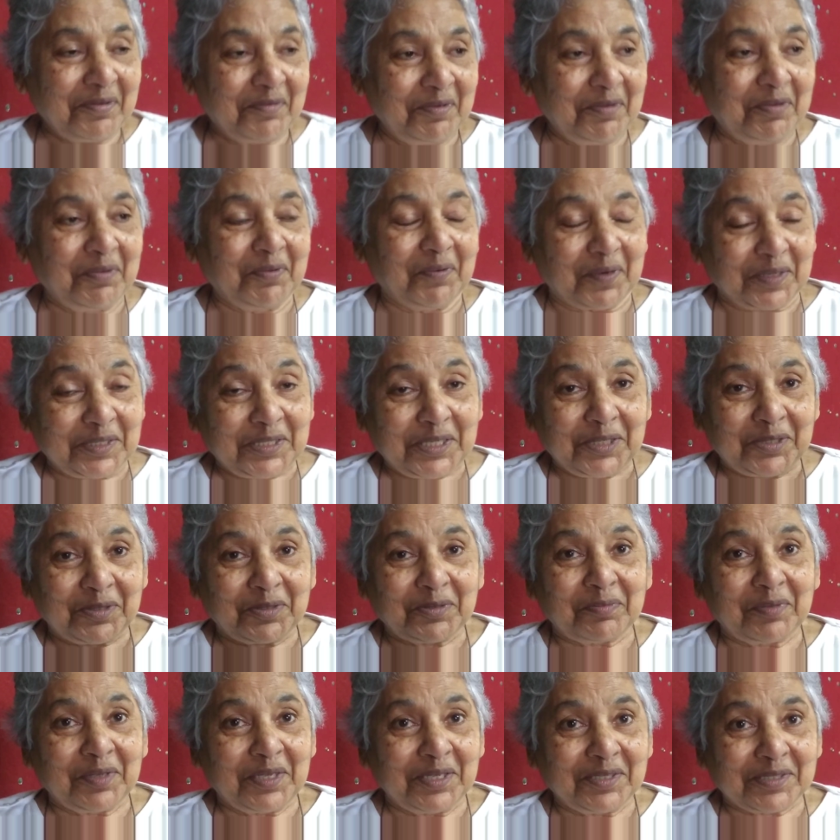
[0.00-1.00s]
We wanted
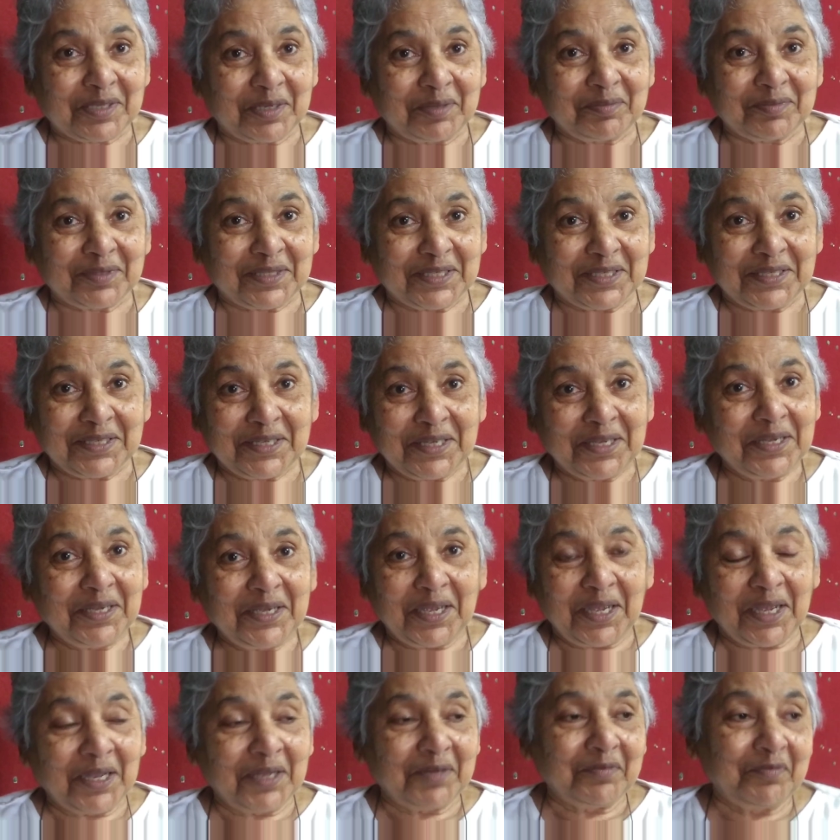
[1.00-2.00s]
to be something
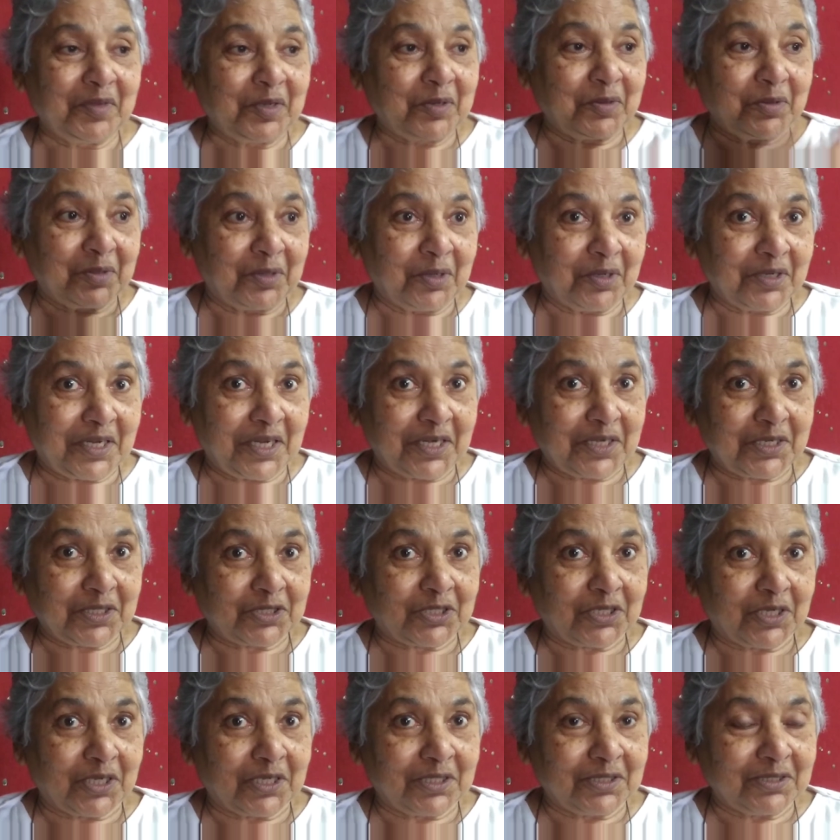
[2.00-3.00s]
and we could not get
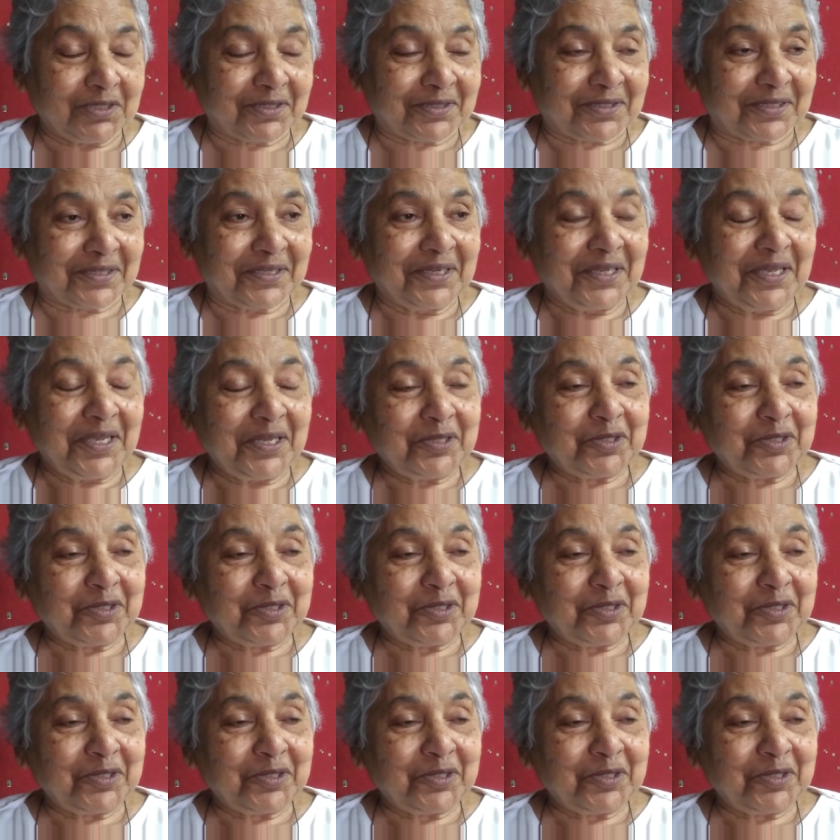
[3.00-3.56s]
a chance.